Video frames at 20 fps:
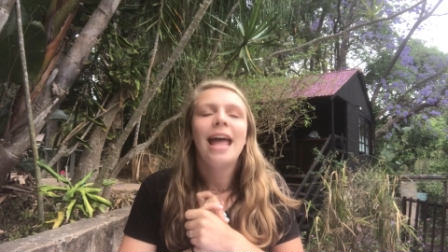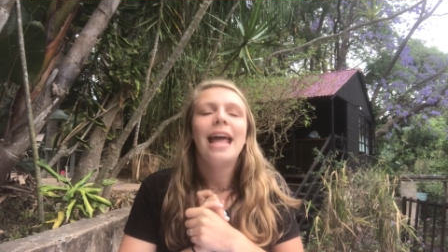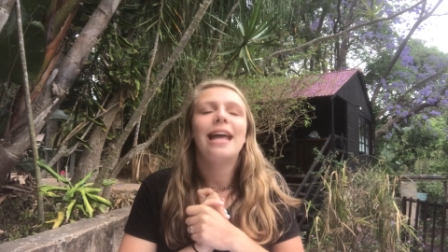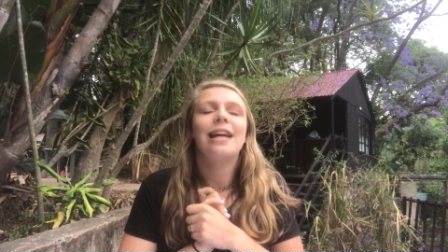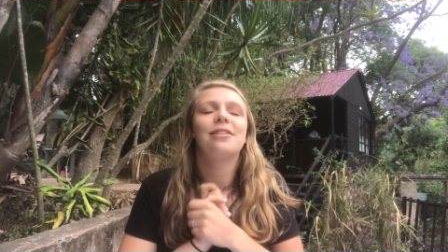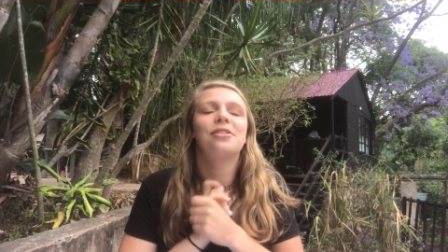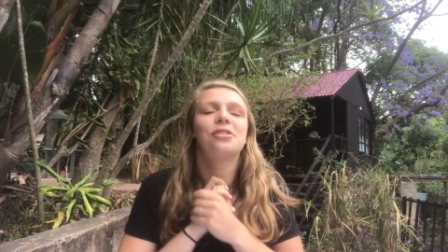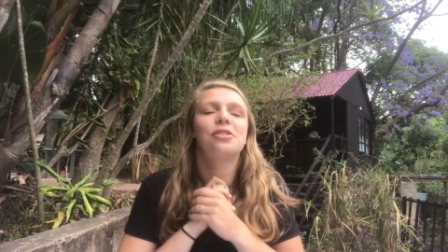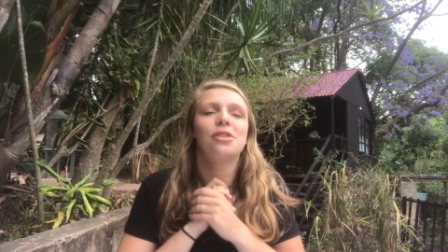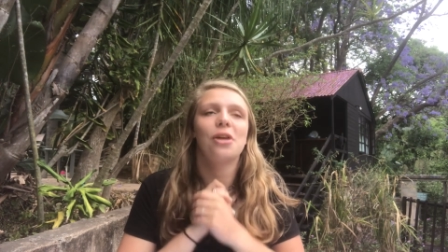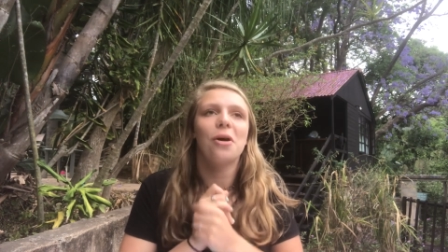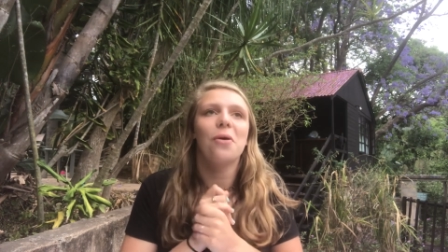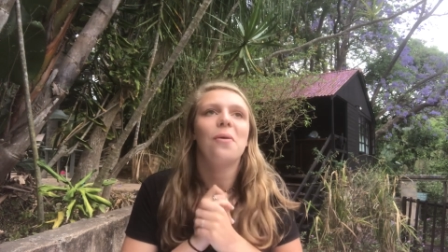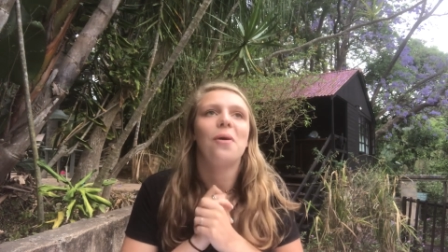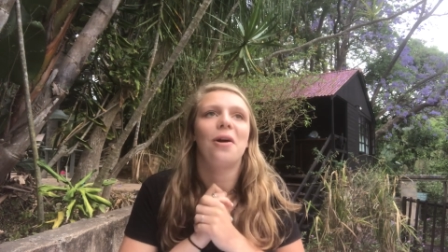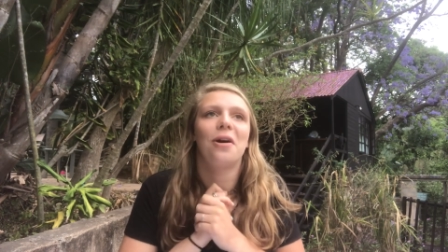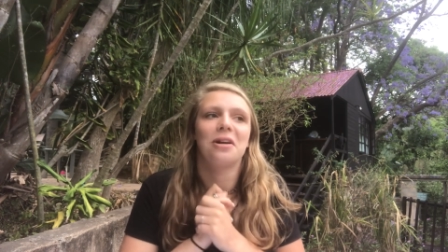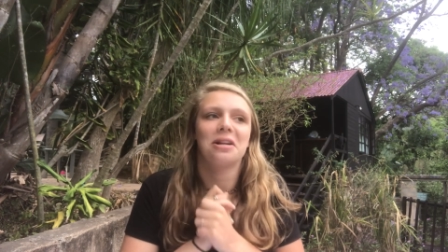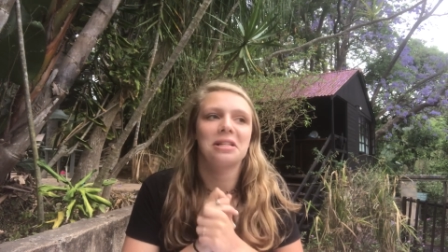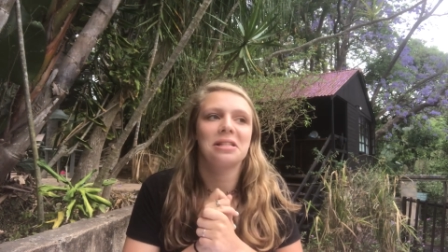It's so
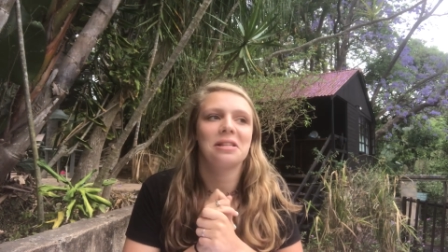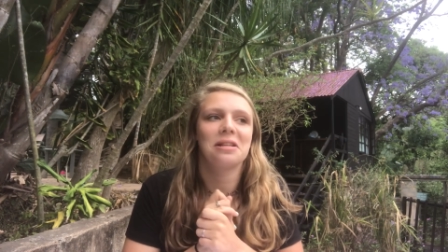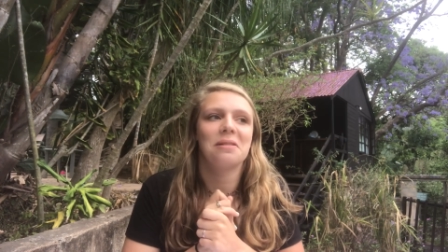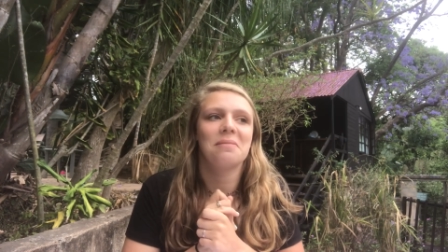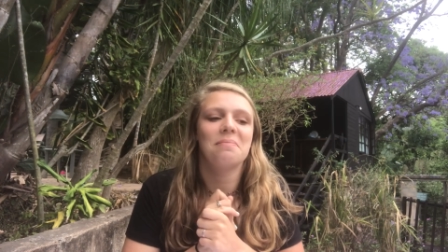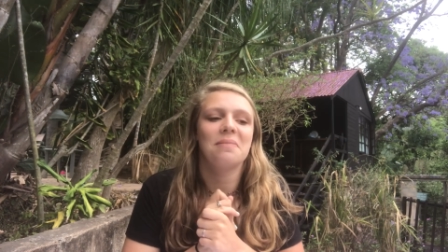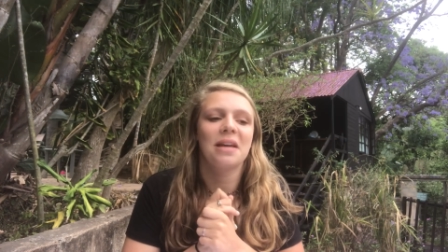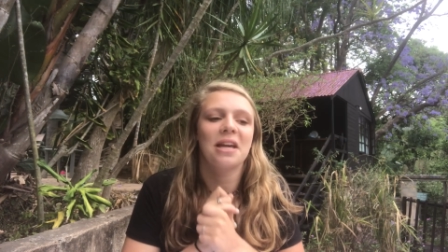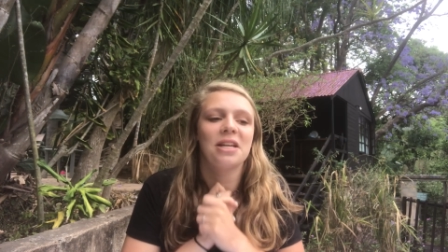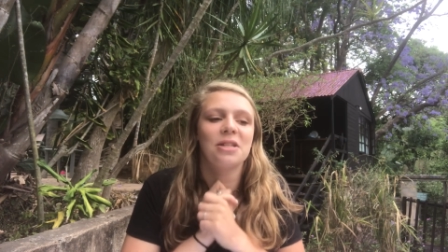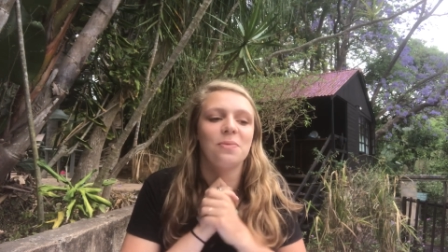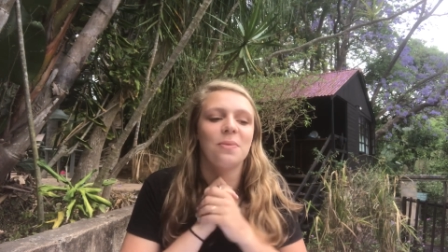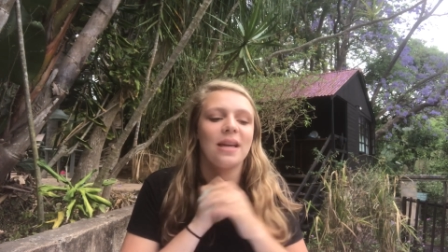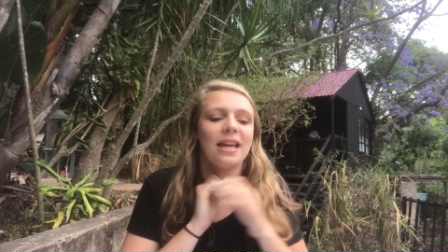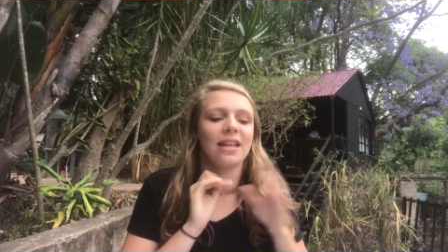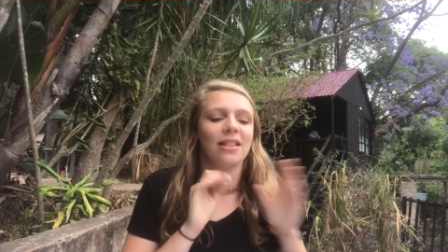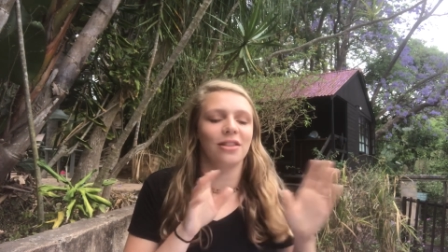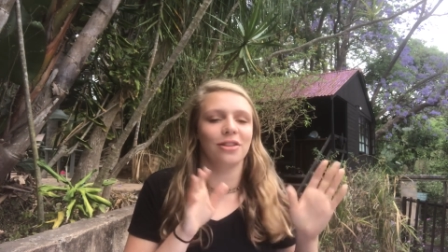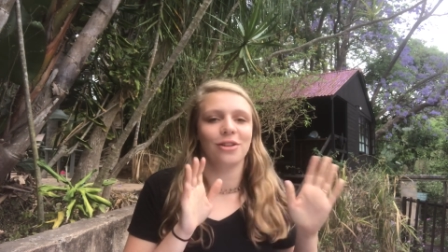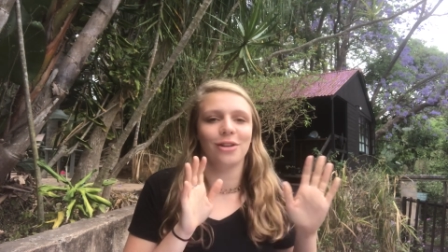awesome because we
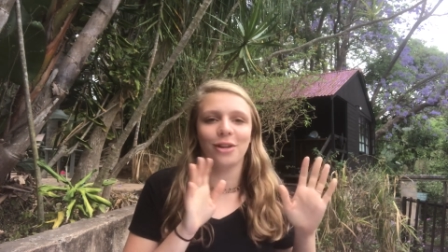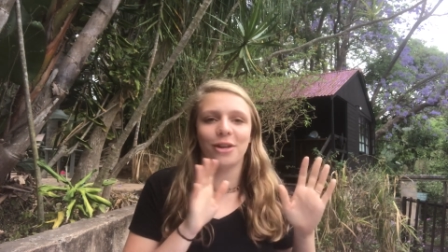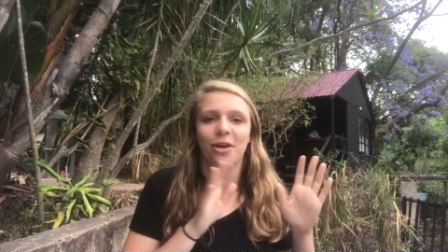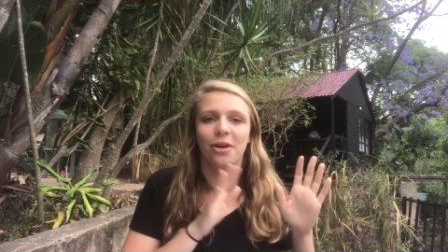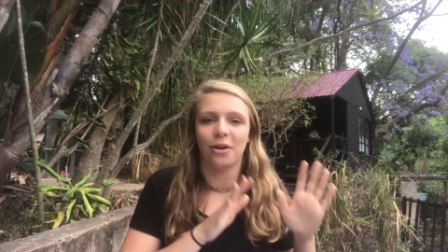can literally